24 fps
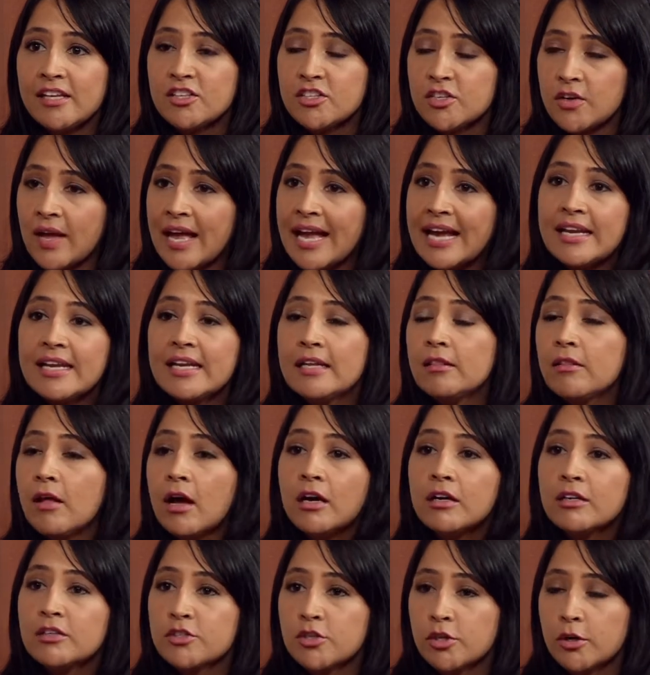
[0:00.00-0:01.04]
to any
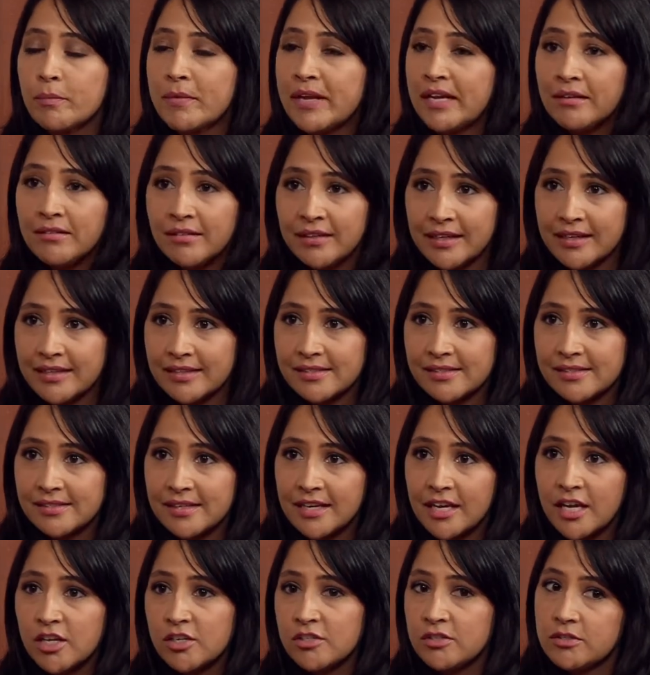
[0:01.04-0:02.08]
long-term illness.
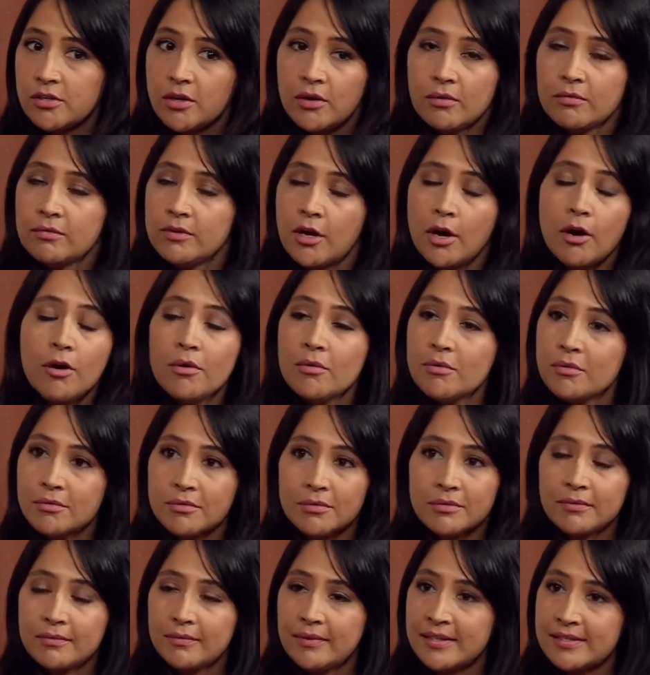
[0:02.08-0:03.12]
So no,
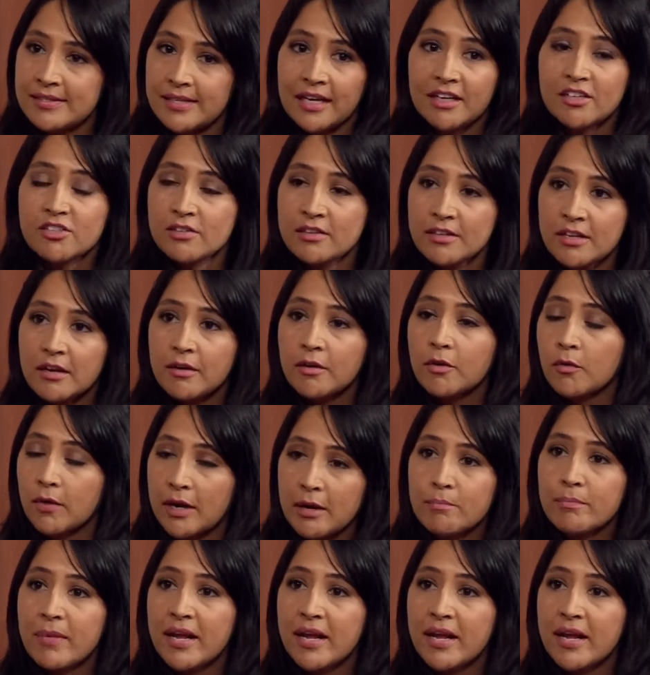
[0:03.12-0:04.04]
it's actually a great